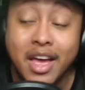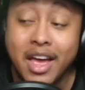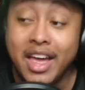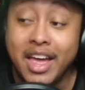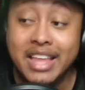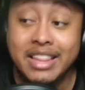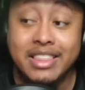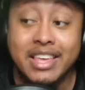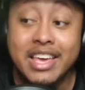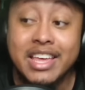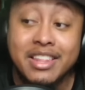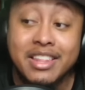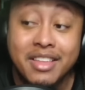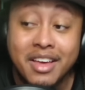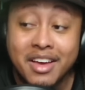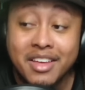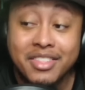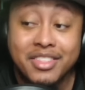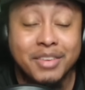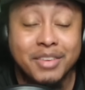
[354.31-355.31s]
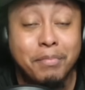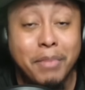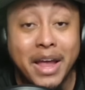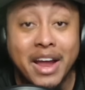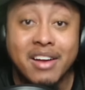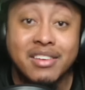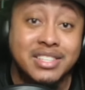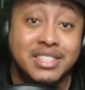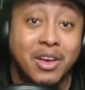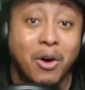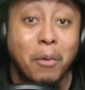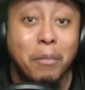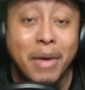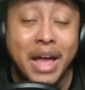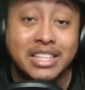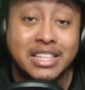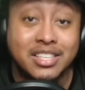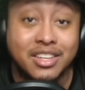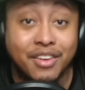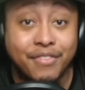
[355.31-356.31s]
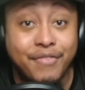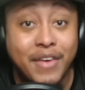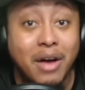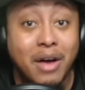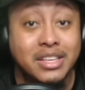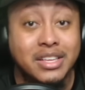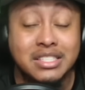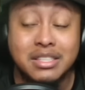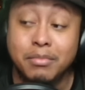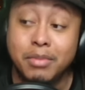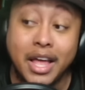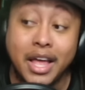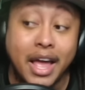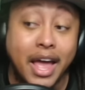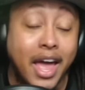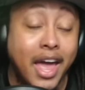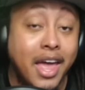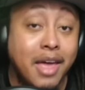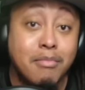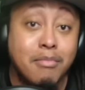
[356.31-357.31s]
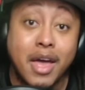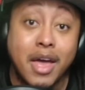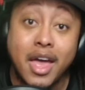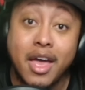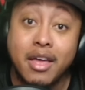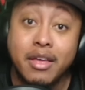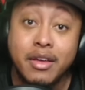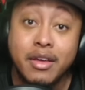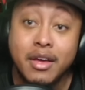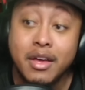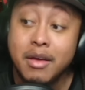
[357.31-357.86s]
And then then the Bears go back to the Falcons and be like, hey, man,